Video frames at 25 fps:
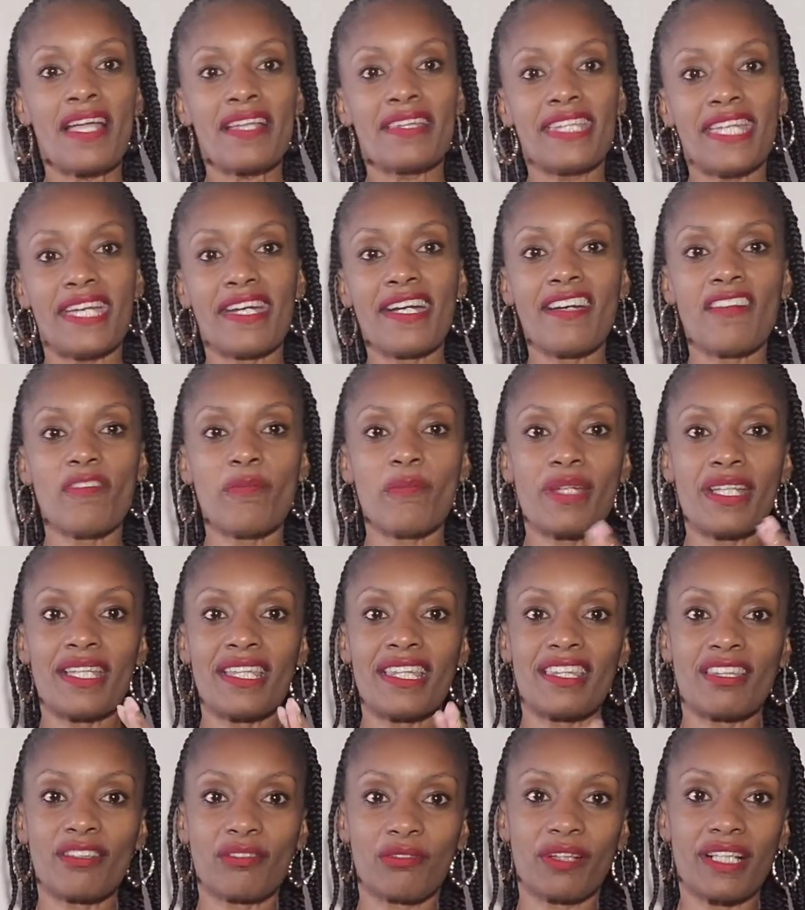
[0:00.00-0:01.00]
There have been
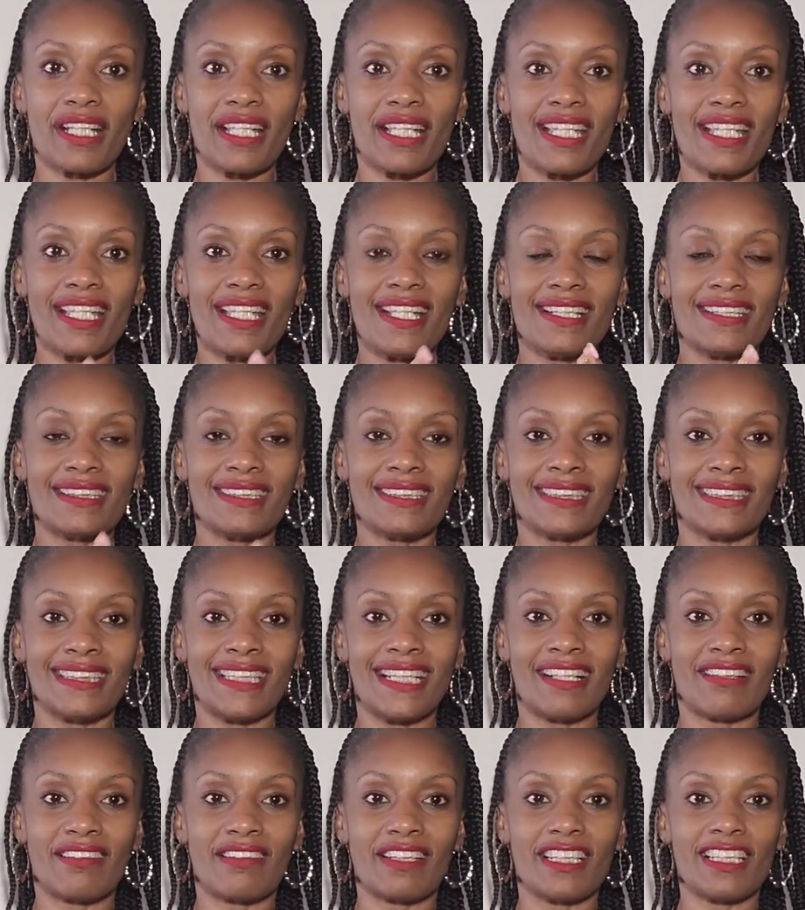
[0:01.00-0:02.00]
3
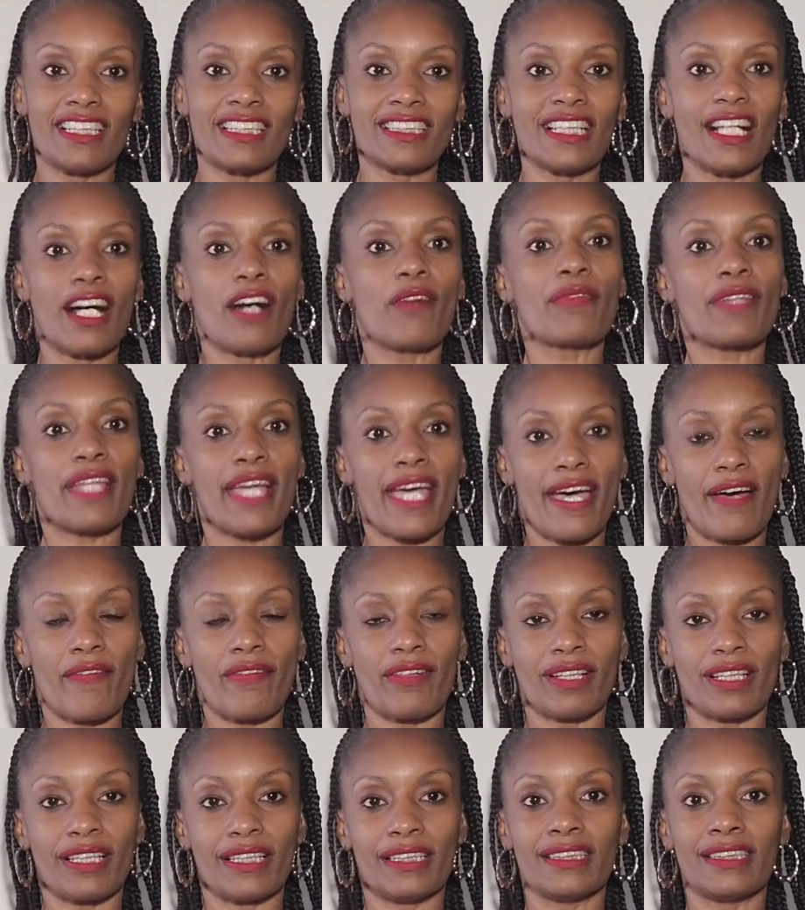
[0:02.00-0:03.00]
series of the
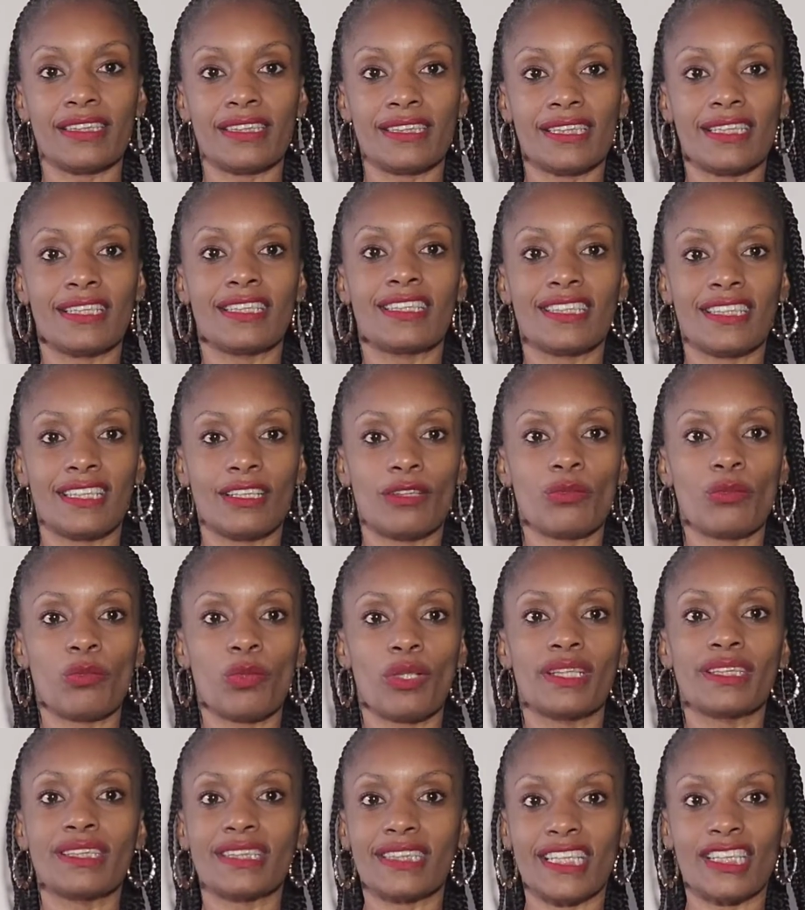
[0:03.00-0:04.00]
Evelyne since it
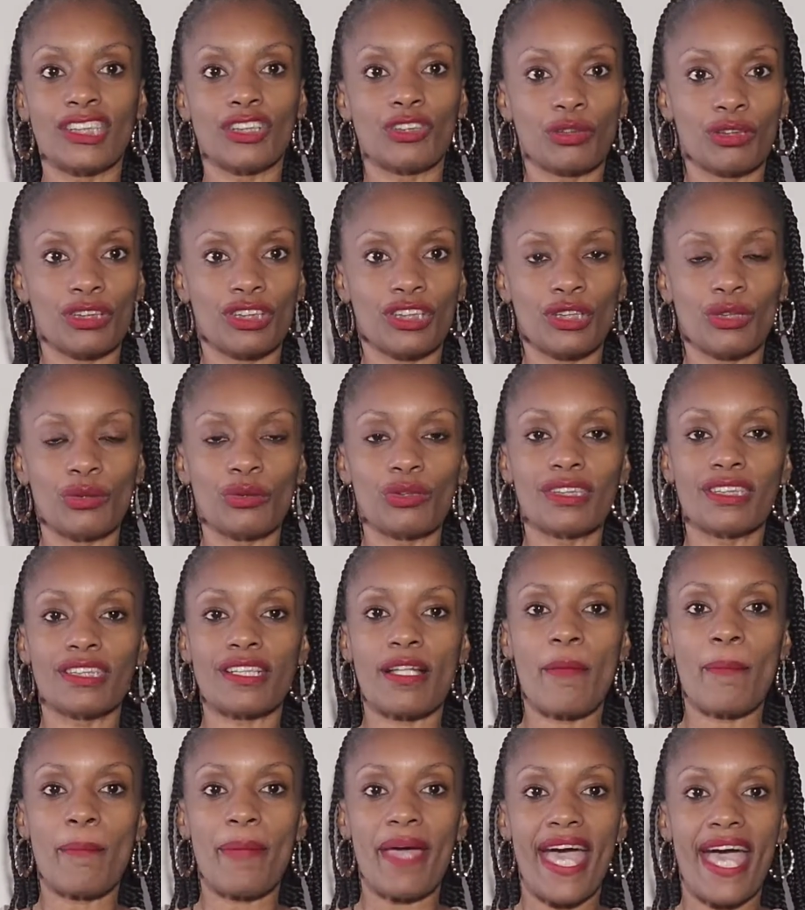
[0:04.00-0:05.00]
was introduced
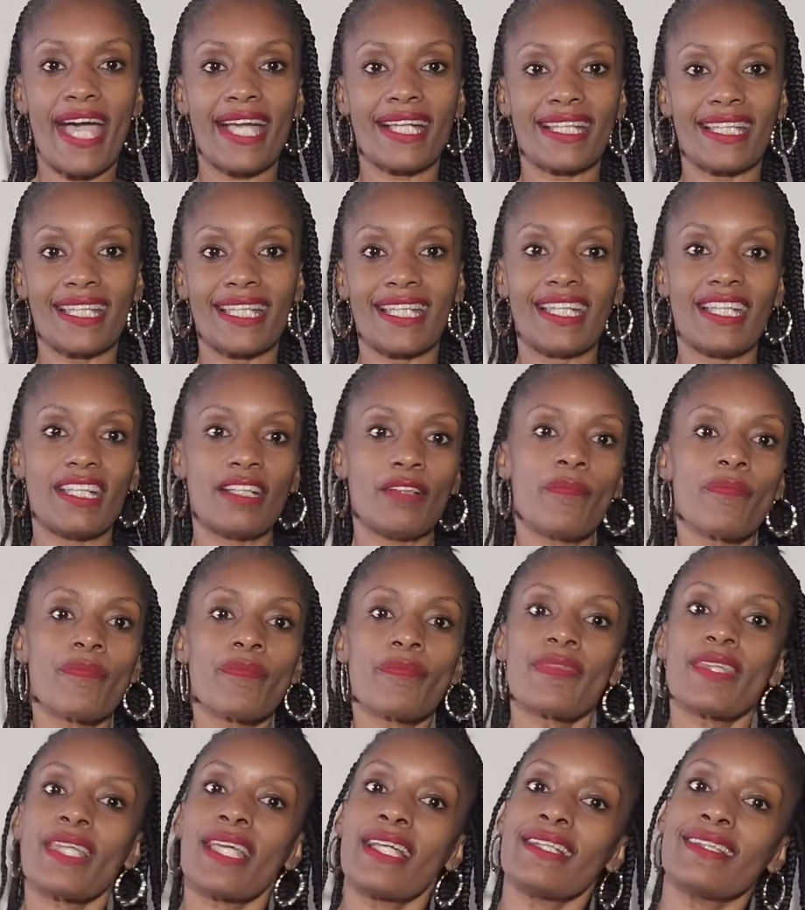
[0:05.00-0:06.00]
back in
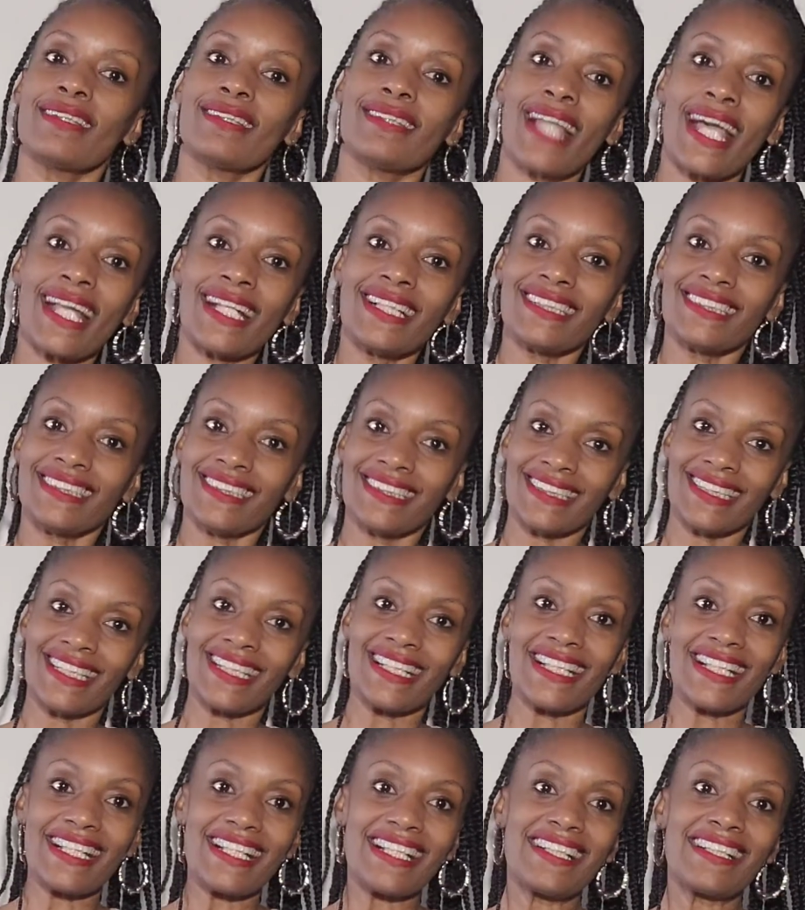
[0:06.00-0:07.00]

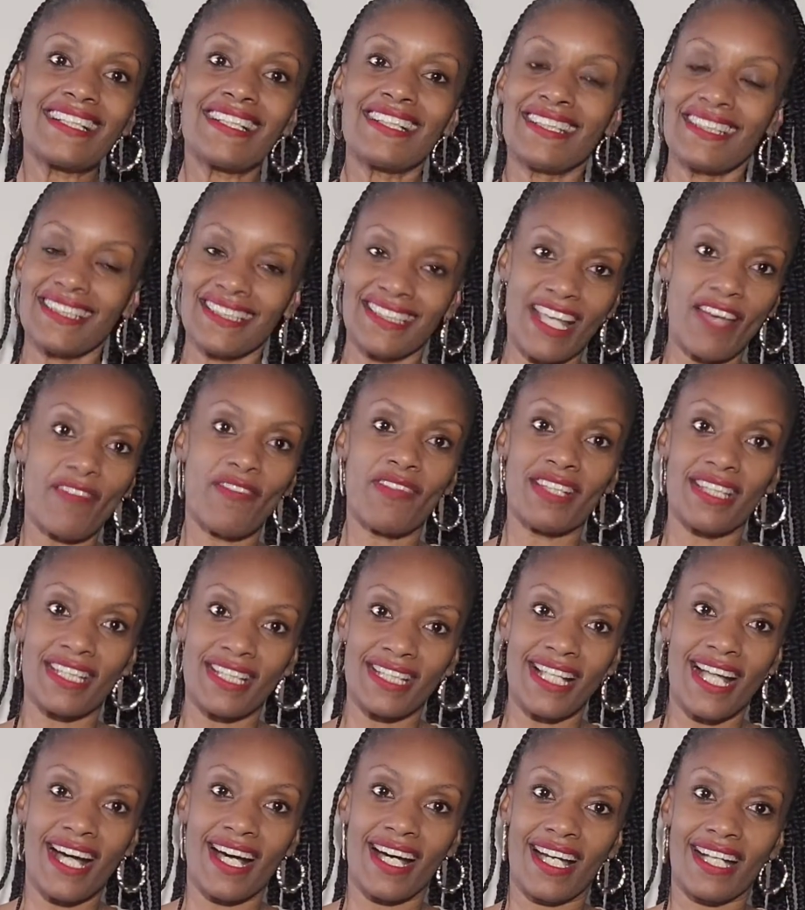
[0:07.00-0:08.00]

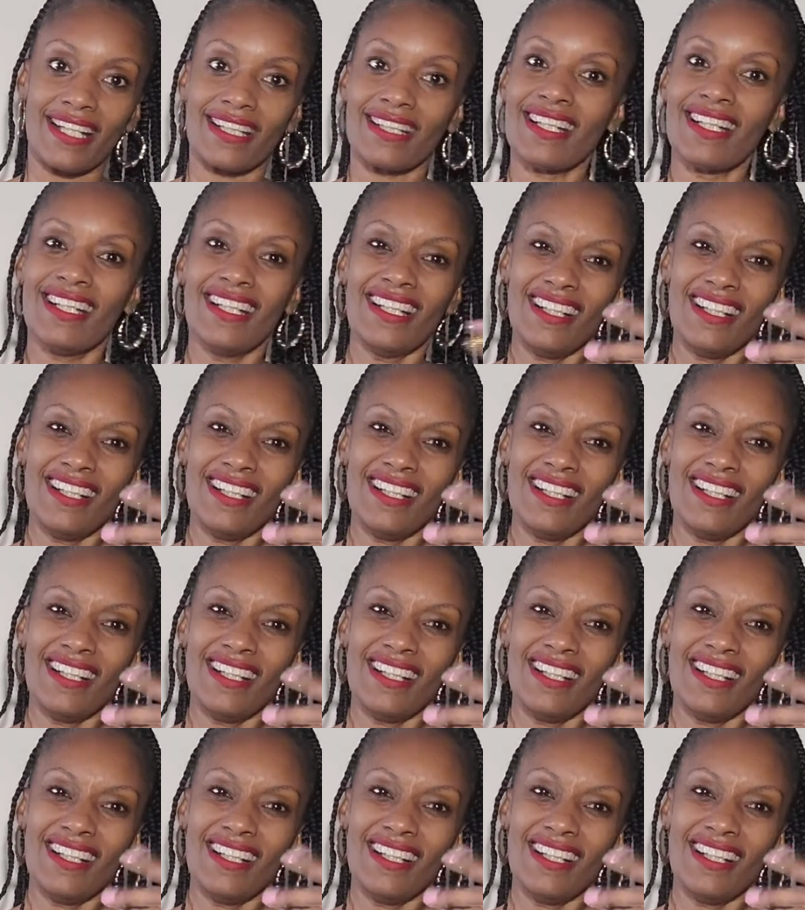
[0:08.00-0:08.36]
1979.